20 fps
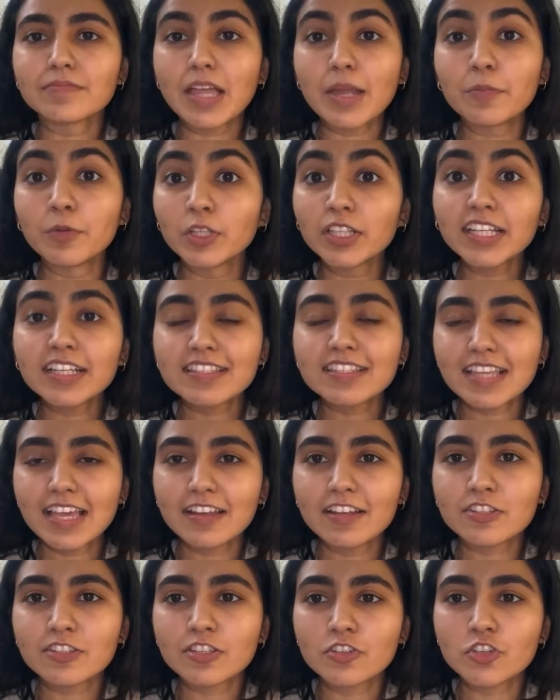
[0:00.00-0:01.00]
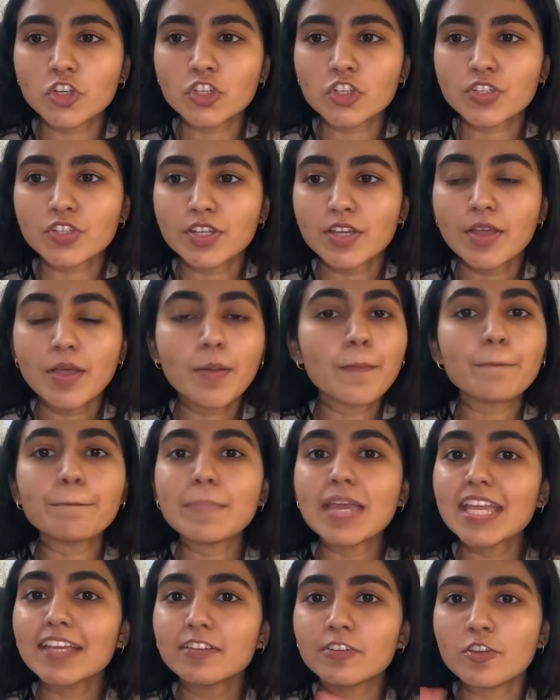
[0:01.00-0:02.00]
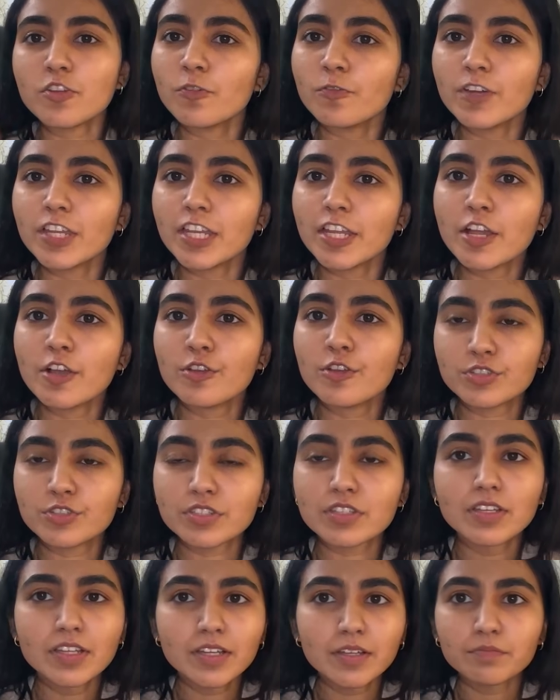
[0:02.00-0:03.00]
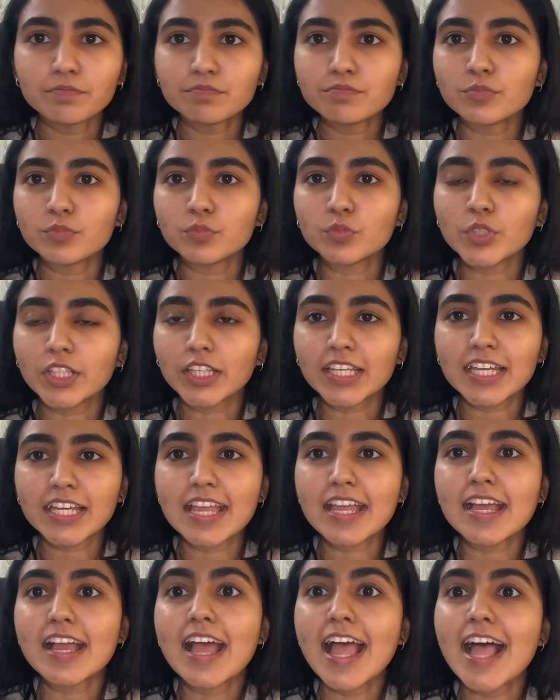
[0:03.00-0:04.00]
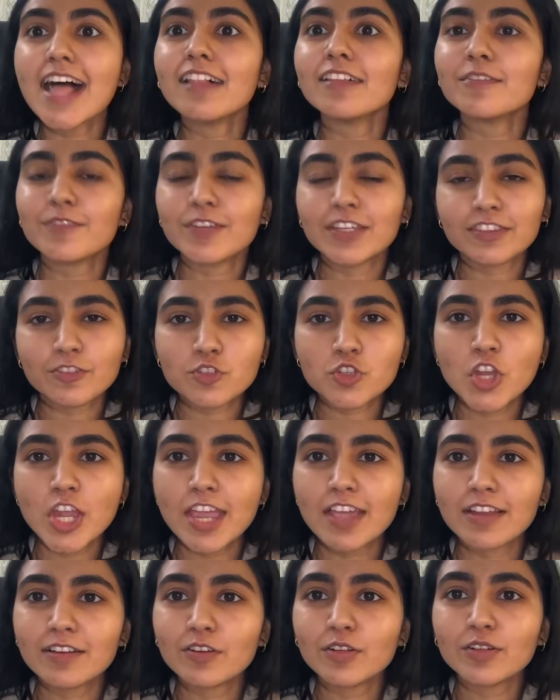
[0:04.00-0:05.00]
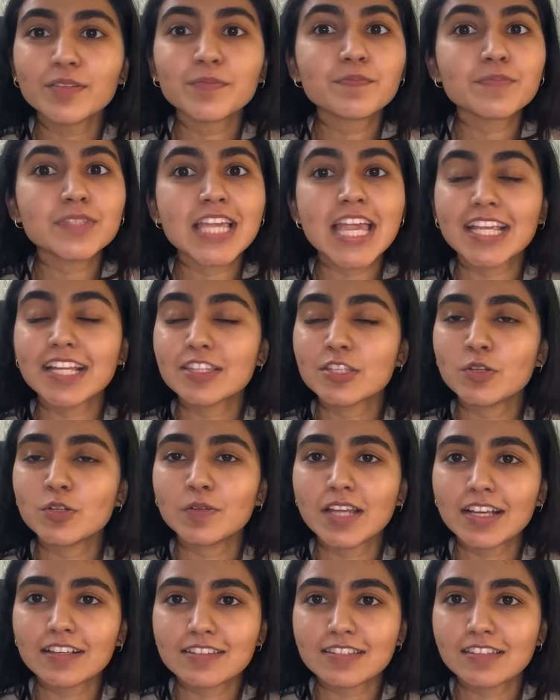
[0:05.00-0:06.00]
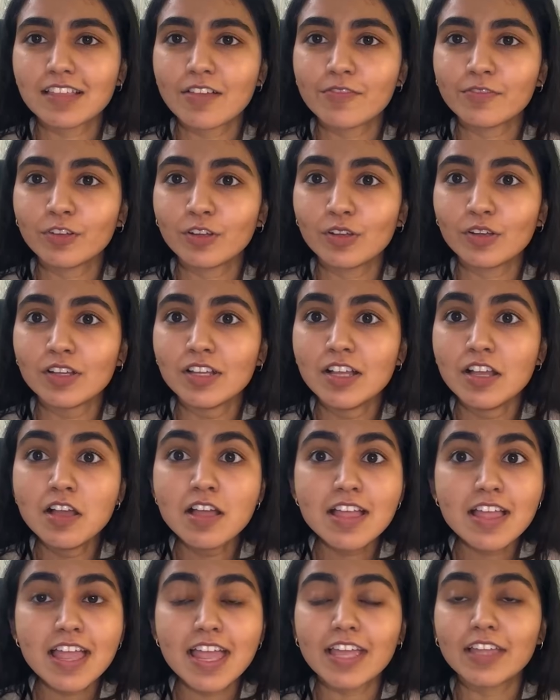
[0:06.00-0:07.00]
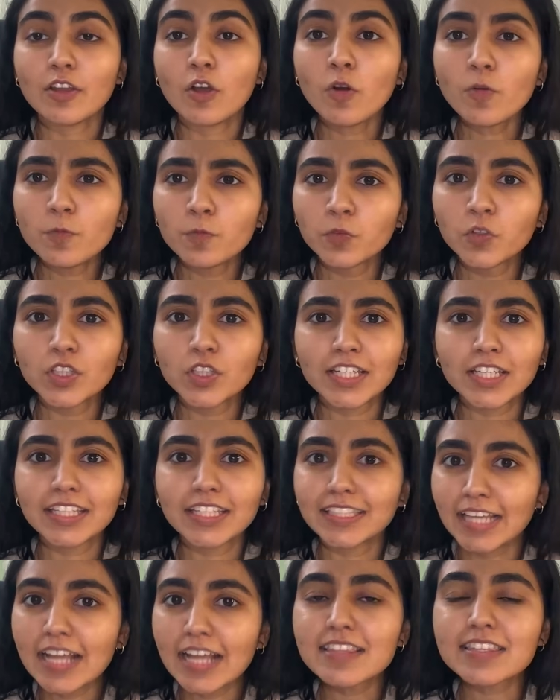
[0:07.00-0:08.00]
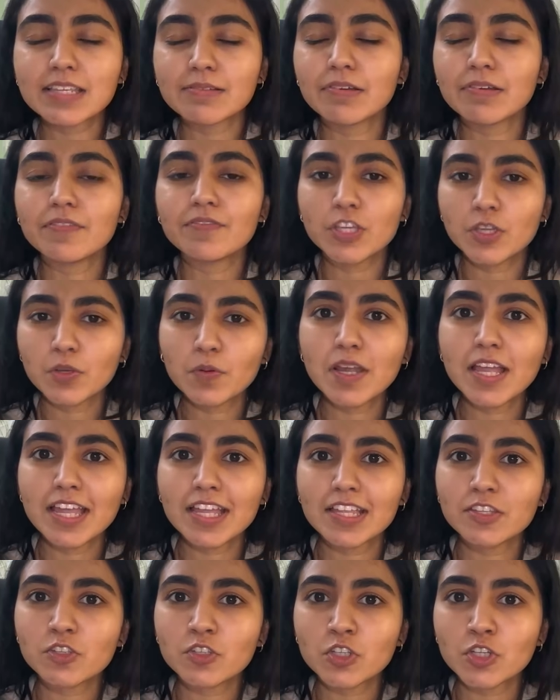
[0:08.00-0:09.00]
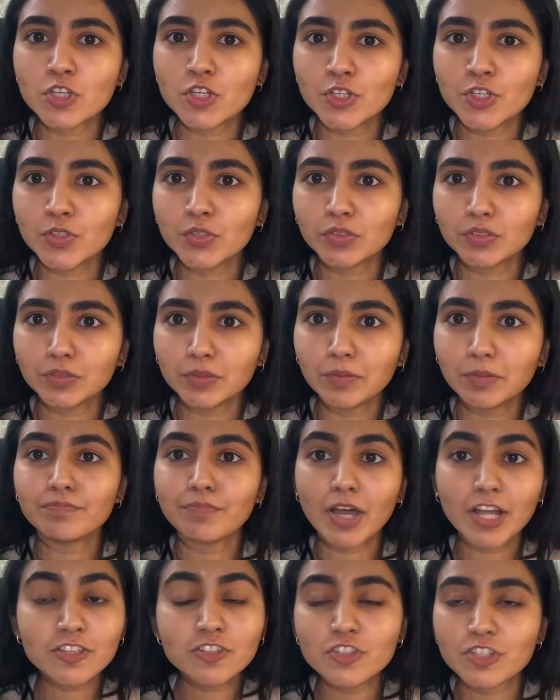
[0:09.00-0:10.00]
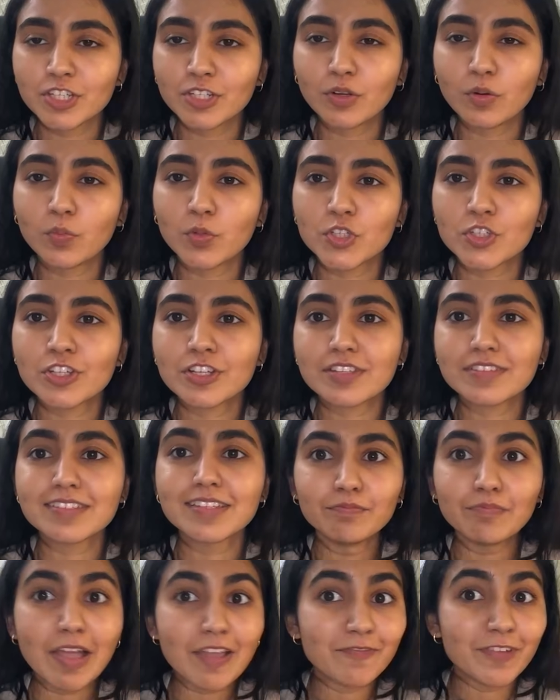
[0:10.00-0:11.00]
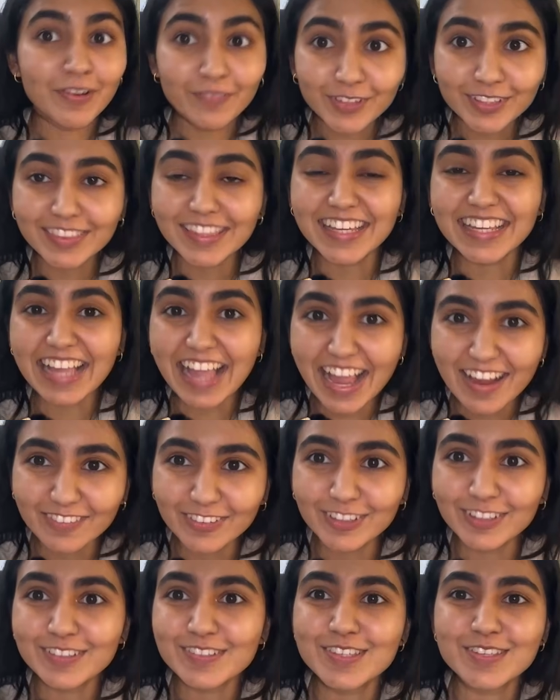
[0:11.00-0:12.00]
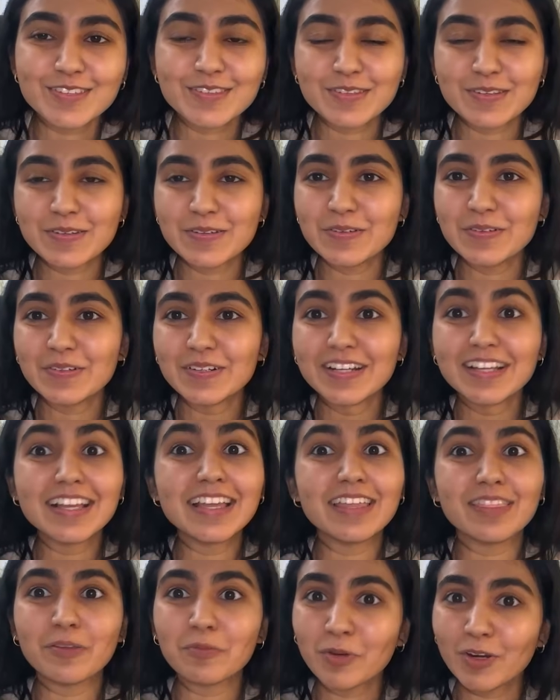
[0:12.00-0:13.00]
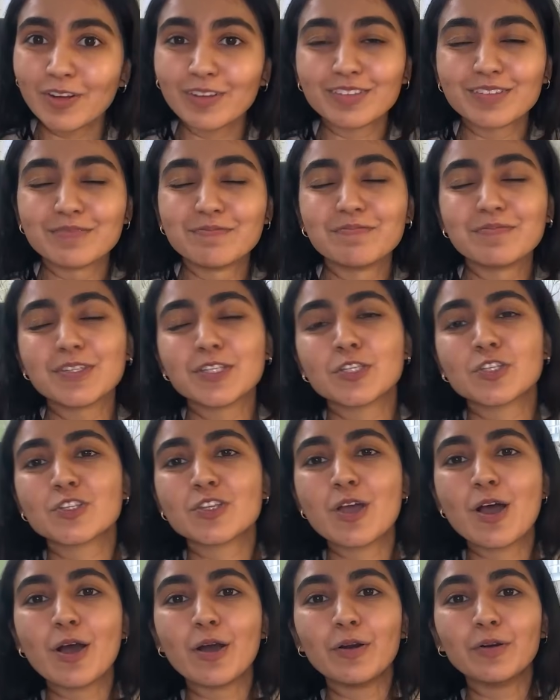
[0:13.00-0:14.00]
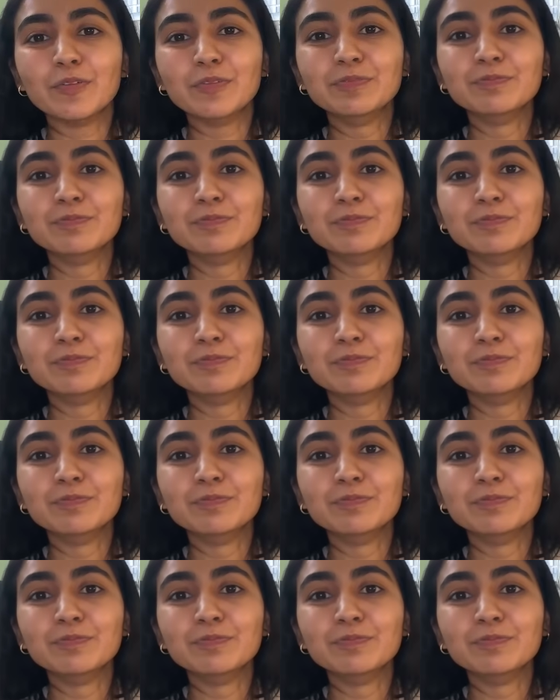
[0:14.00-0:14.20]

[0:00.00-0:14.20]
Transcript: I'm really excited to just make new videos, really elevate the channel, take it to a next level, and hopefully get some of you into punch needle, which is my favorite thing ever to do in the world. So